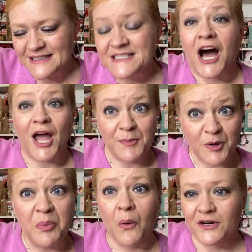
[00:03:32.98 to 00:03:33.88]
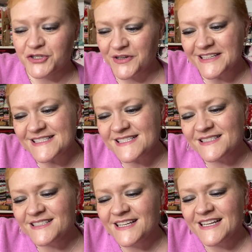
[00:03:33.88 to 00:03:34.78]
timer portraits,
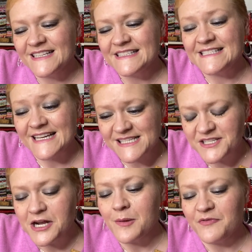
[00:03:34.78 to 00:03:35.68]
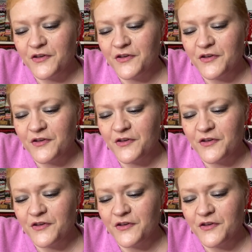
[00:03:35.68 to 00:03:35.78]
desktop